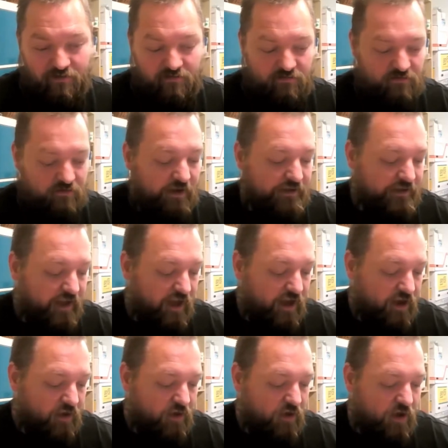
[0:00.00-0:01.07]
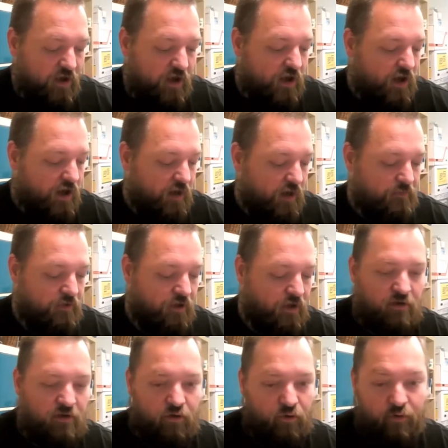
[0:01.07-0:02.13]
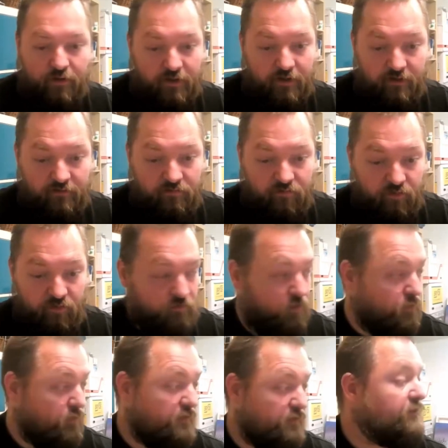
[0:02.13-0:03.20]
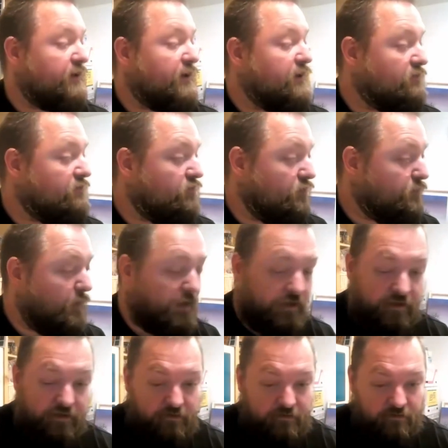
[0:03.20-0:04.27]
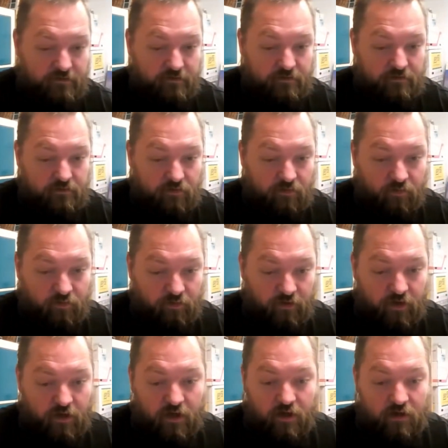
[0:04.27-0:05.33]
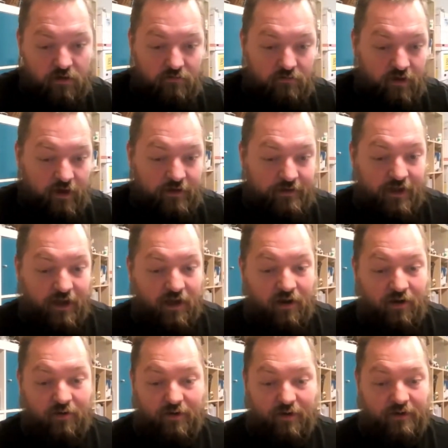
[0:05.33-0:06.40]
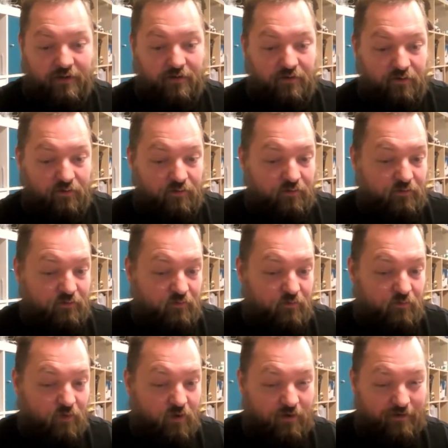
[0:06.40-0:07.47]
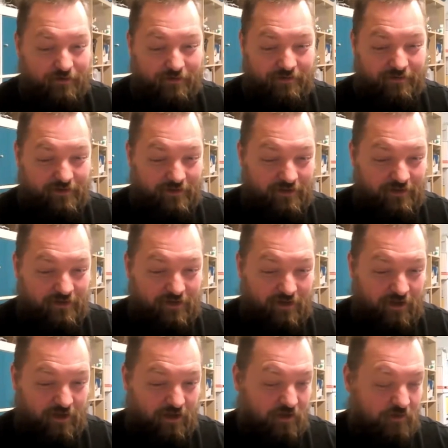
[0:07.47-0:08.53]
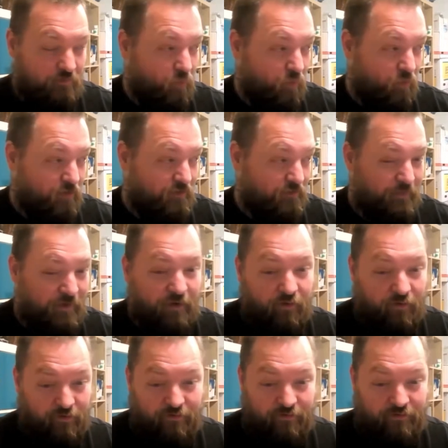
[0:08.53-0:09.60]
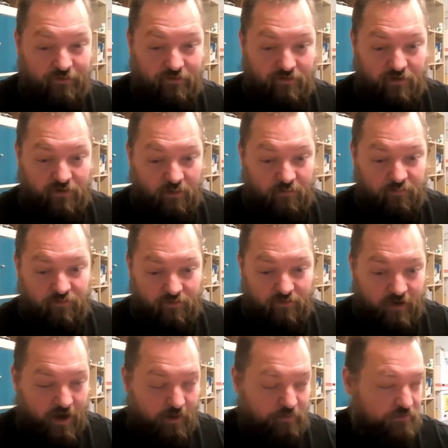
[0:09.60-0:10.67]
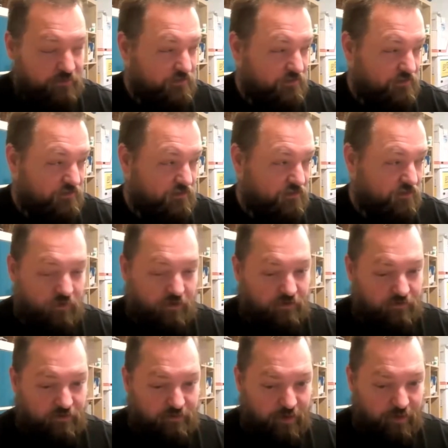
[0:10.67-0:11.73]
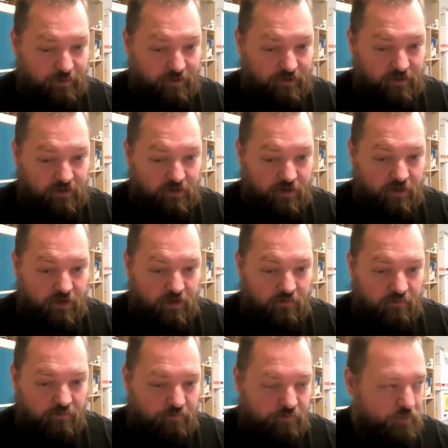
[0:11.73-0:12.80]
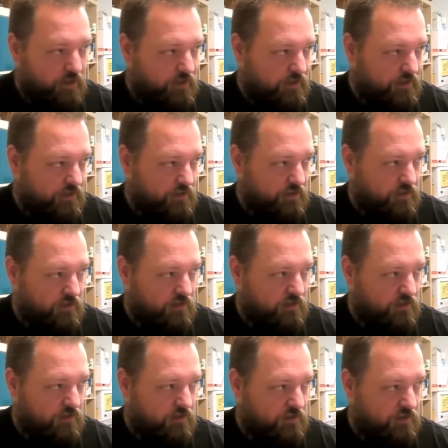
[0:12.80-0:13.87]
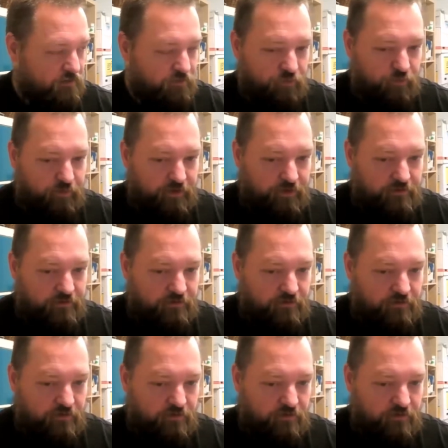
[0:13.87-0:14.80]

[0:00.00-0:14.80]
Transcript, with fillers: right now I'm not looking for roller skates for my kids. Or right now, I don't want to see more mirrors up for grabs or whatever it might be. But in two weeks,